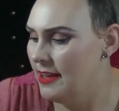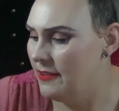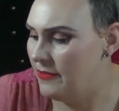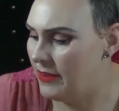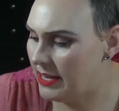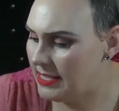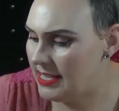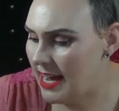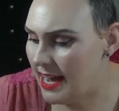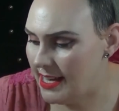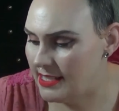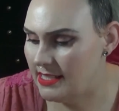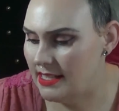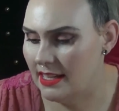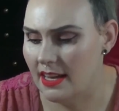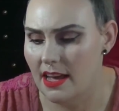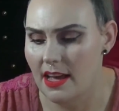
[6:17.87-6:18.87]

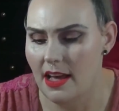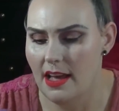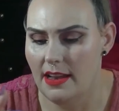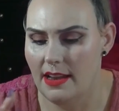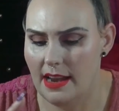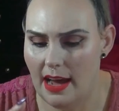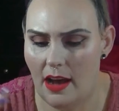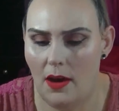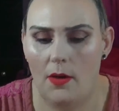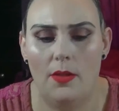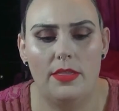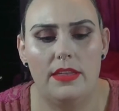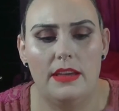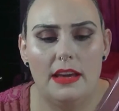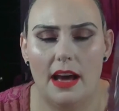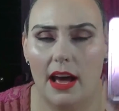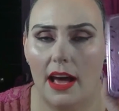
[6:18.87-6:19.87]
Fantastic. Now,
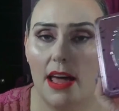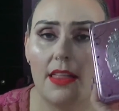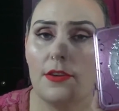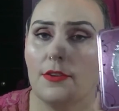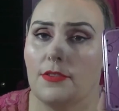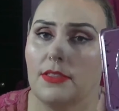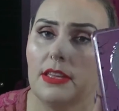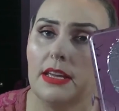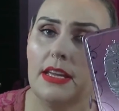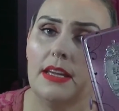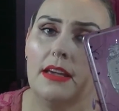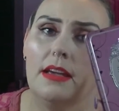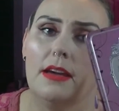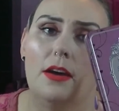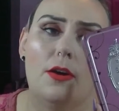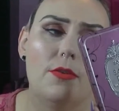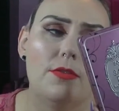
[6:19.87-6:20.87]
the other
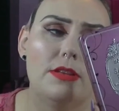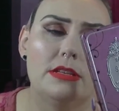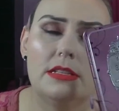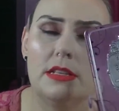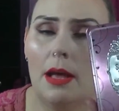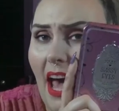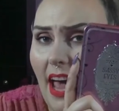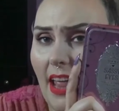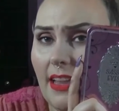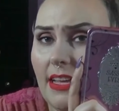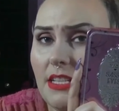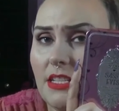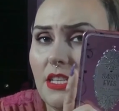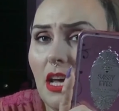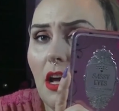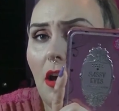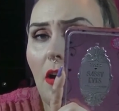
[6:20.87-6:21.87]
thing are these
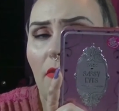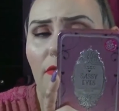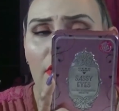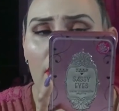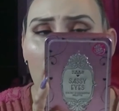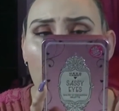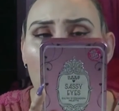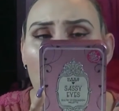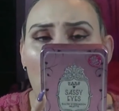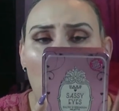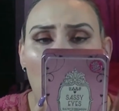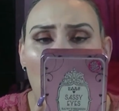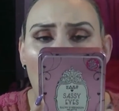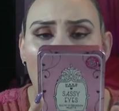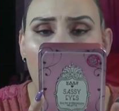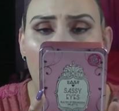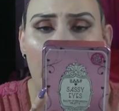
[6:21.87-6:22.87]
palettes from
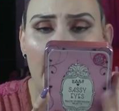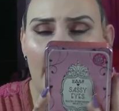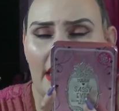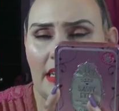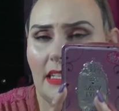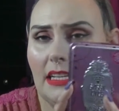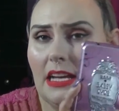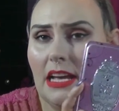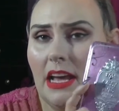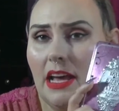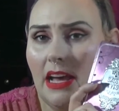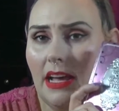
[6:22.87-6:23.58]
Hard Candy.